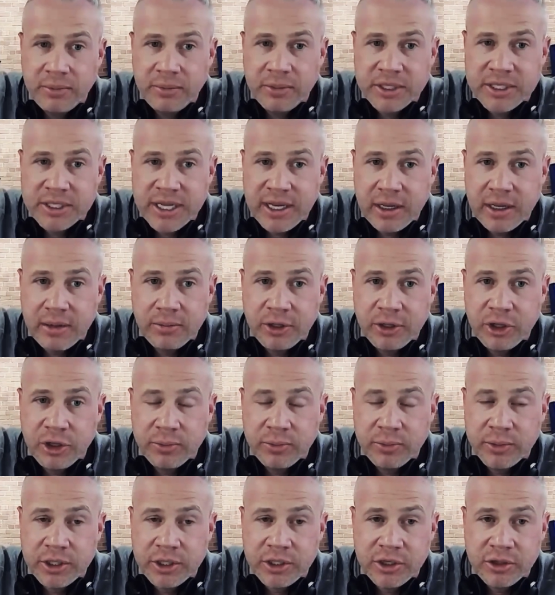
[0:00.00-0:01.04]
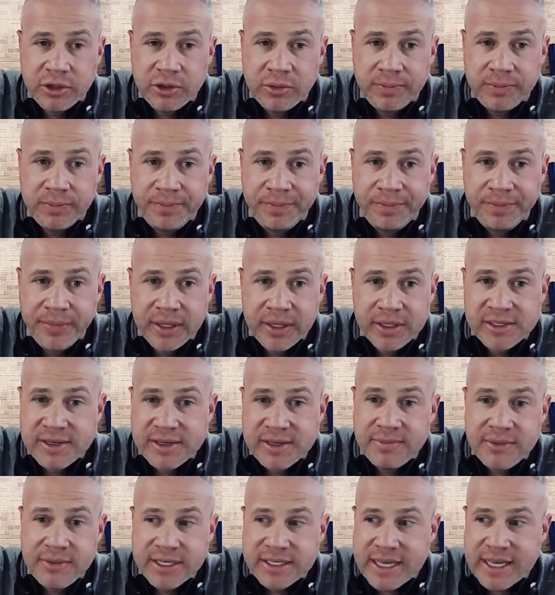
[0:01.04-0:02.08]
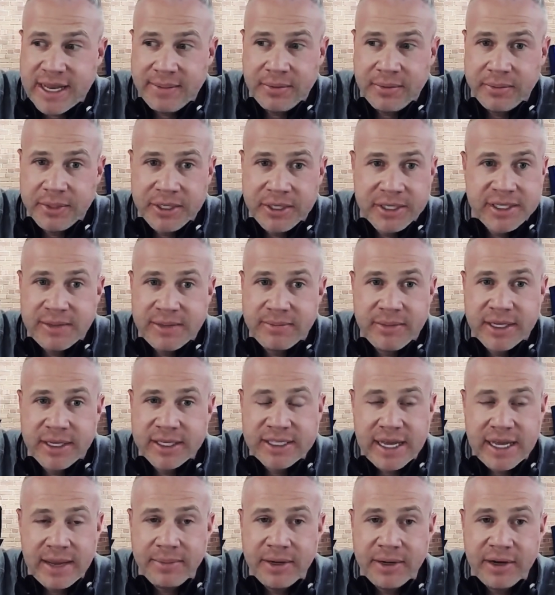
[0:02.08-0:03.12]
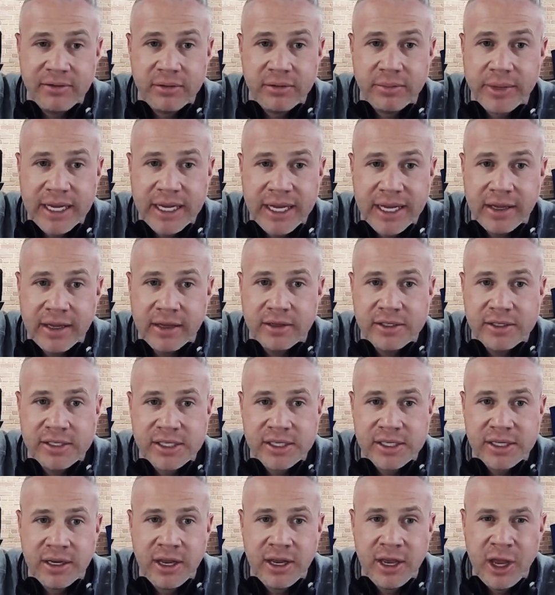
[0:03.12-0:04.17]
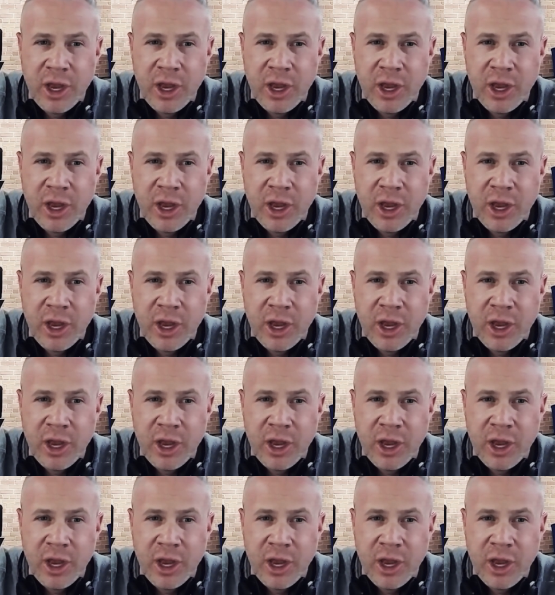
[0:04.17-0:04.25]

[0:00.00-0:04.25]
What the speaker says: going to tell you, I'm human too. Same things happen to me, same things happen to everybody else.